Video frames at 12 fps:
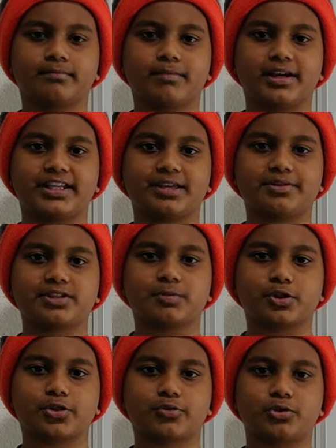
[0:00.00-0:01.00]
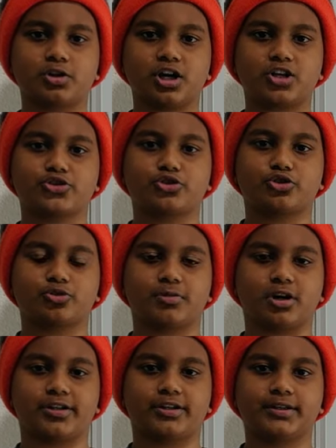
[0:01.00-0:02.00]
My name is Mithul
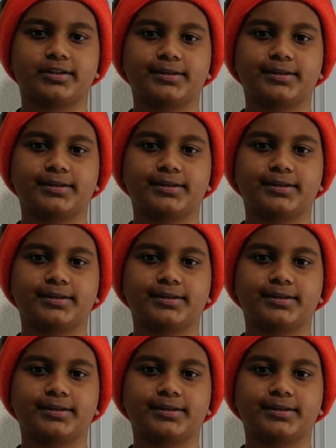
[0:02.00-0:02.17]
Ashokkumar,